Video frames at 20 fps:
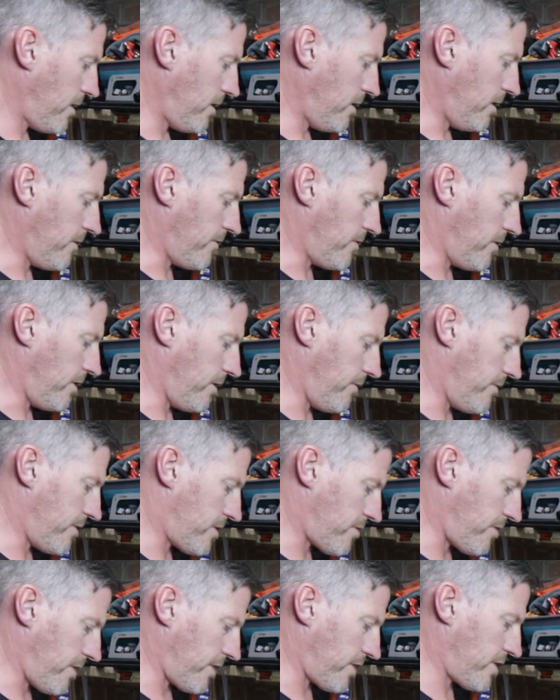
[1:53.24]
You've got your
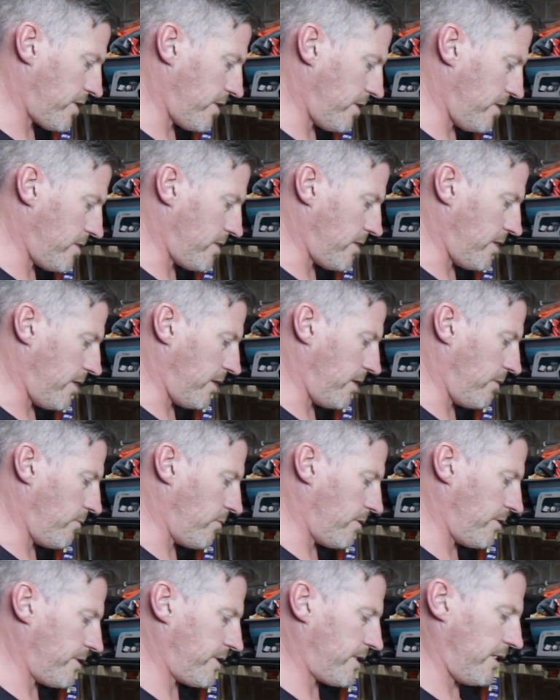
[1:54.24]
instructions and your
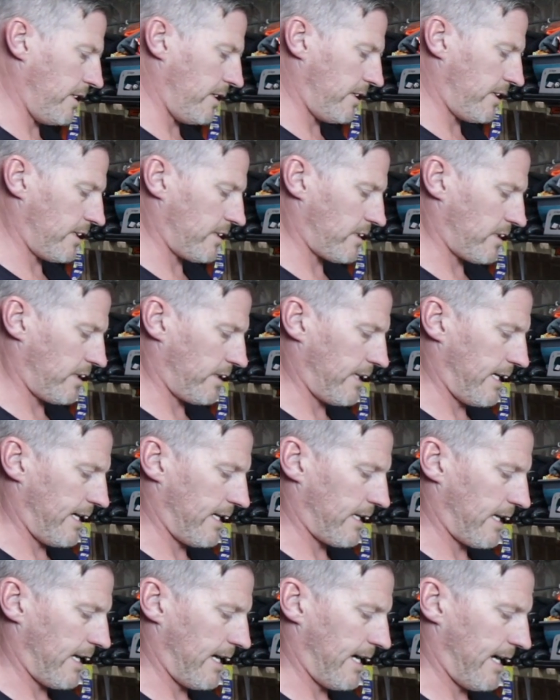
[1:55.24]
warranty and things like
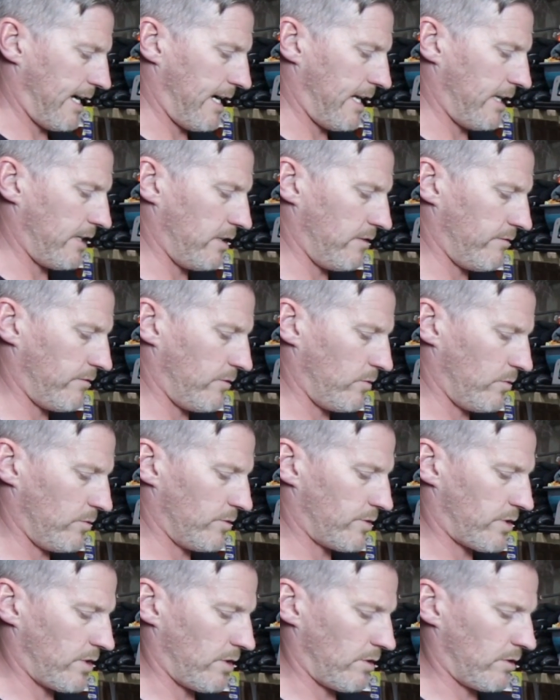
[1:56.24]
that, and you've
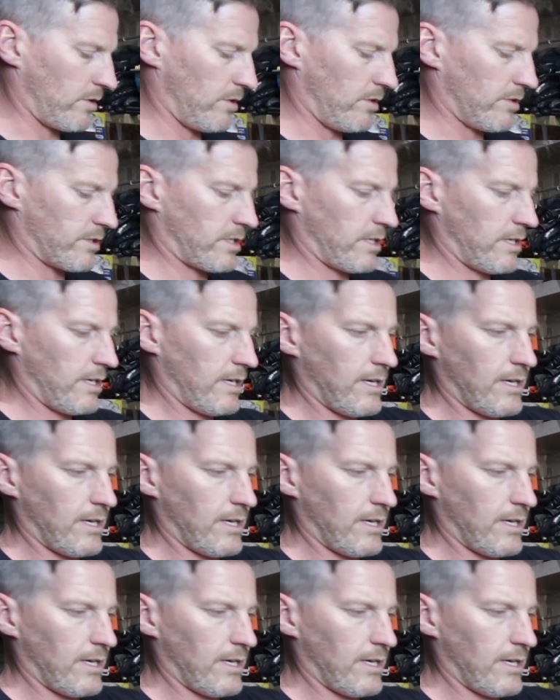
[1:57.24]
also got